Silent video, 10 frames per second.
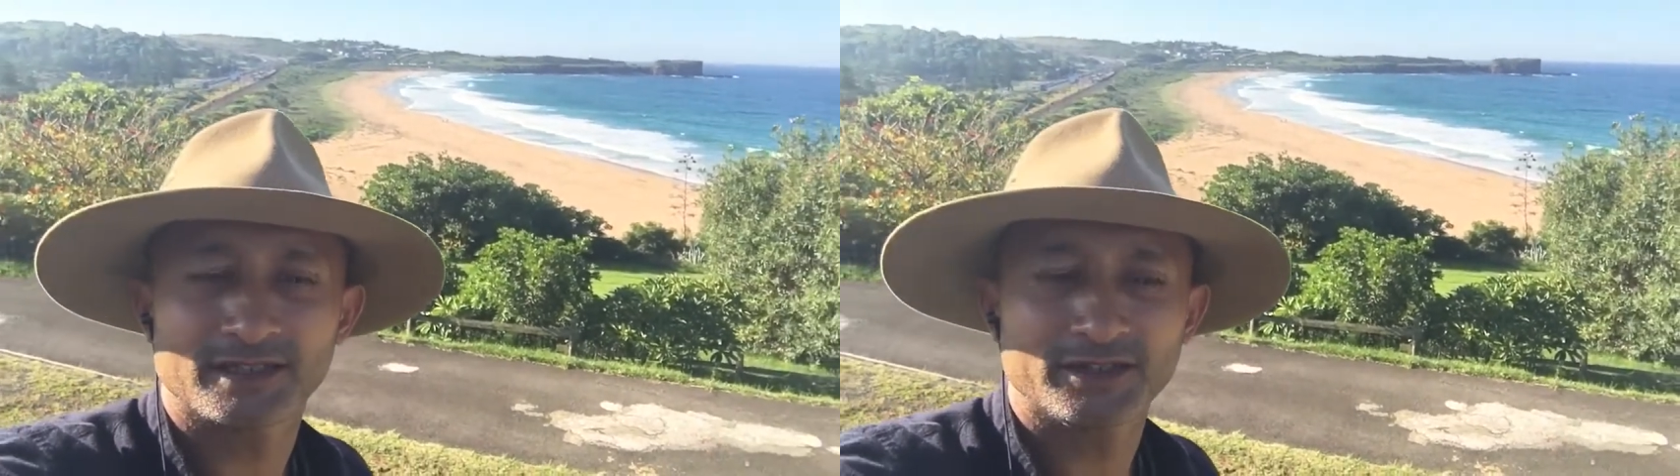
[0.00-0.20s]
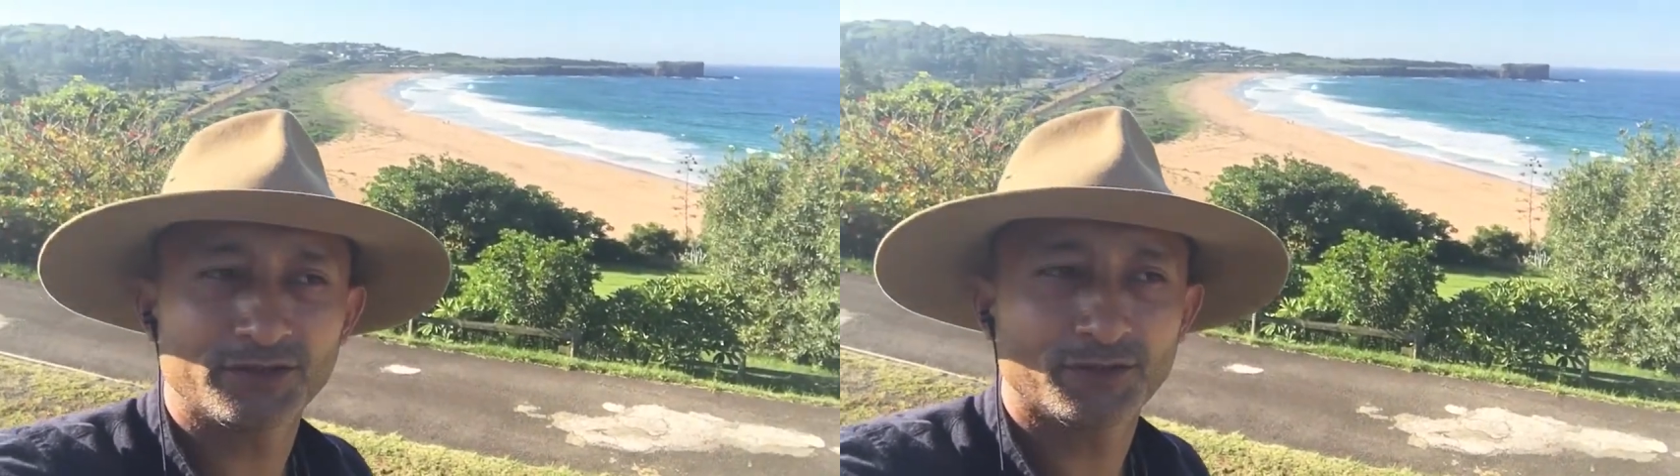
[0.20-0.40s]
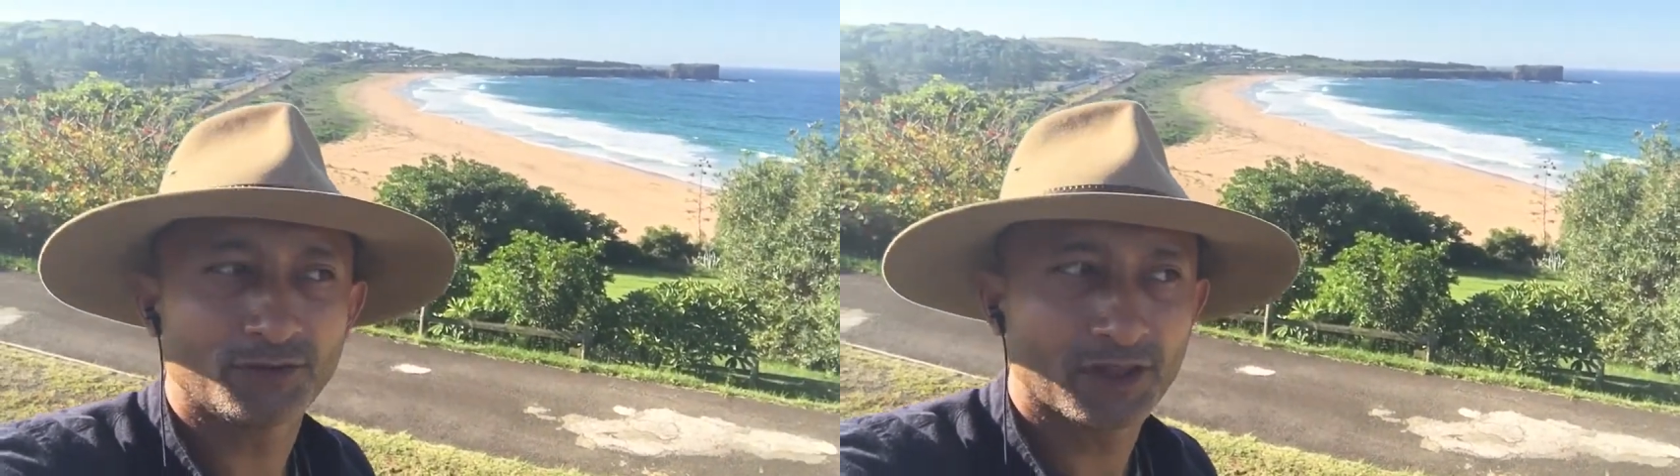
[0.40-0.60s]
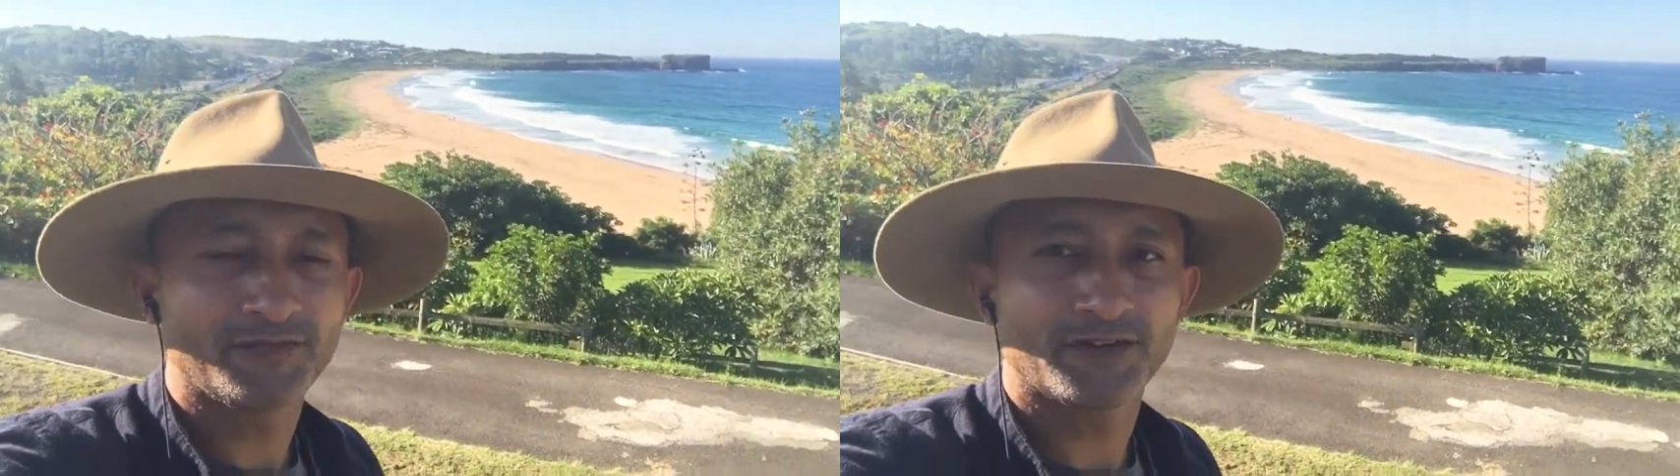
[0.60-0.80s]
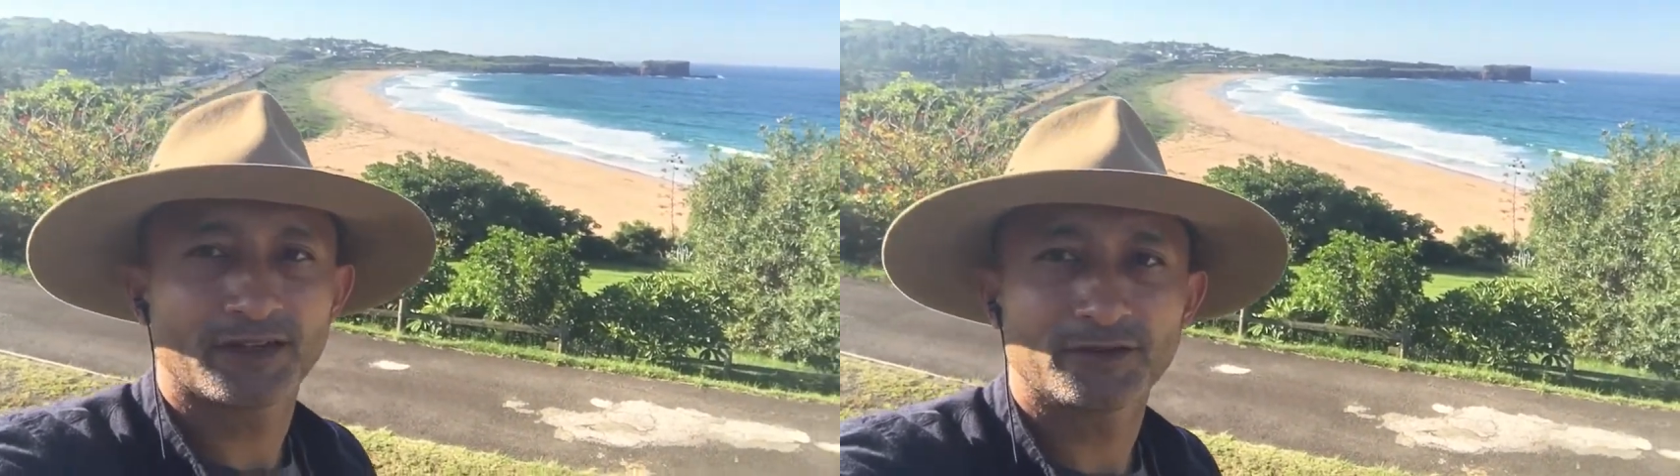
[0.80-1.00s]
you know, you will
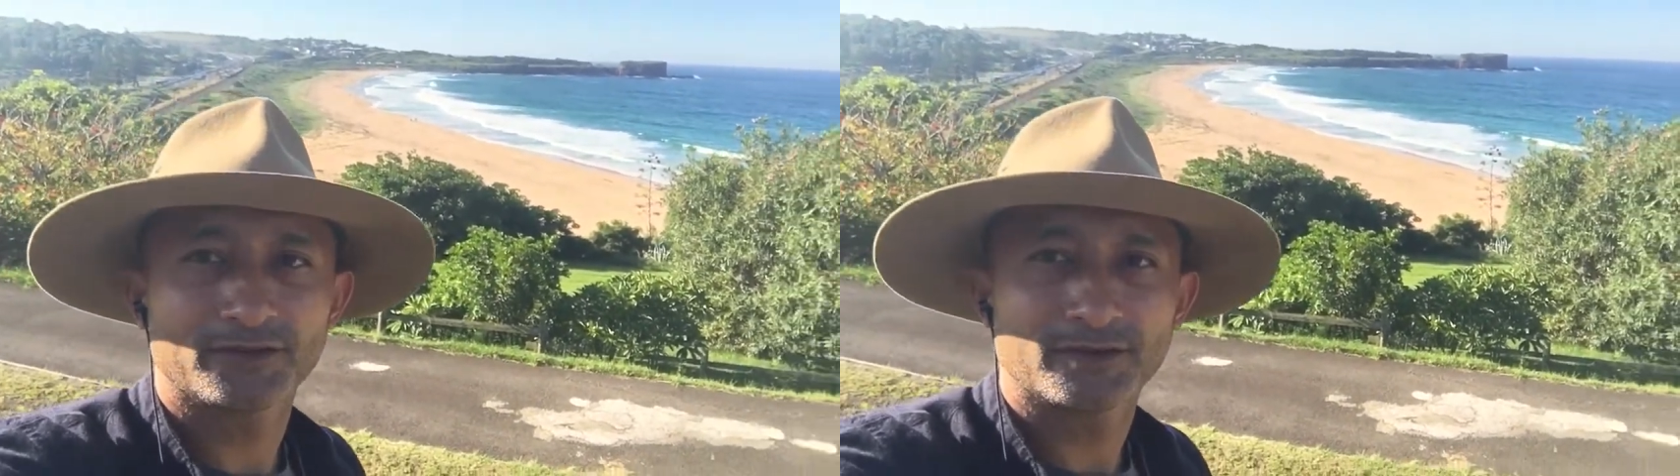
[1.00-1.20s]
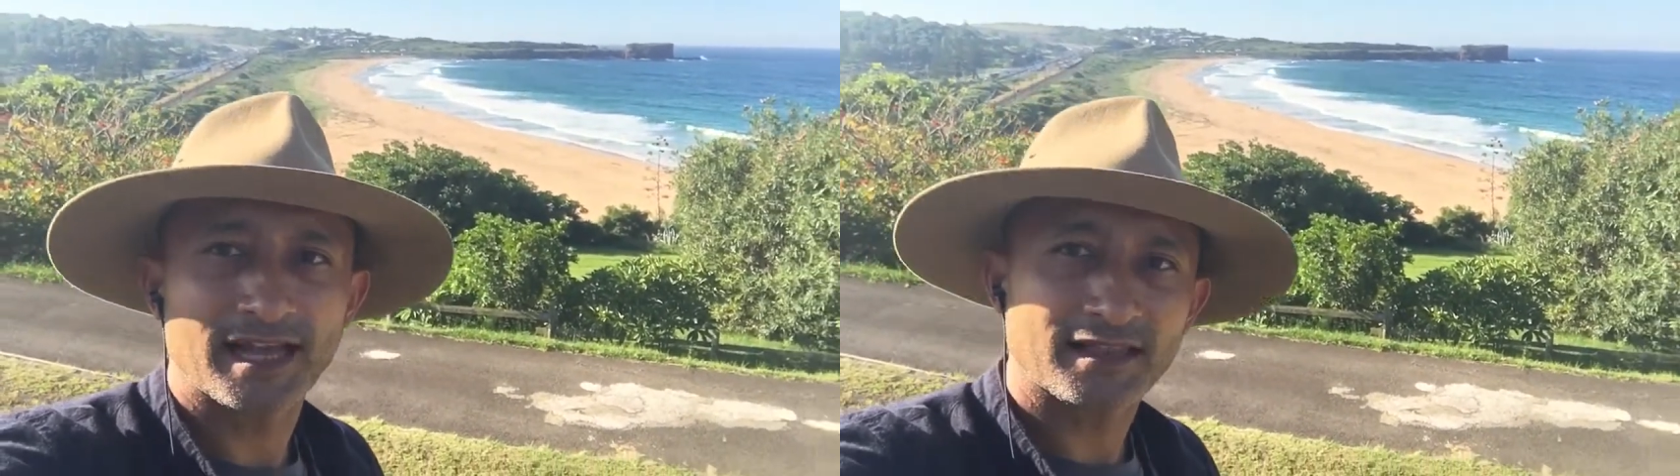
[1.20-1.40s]
feel good,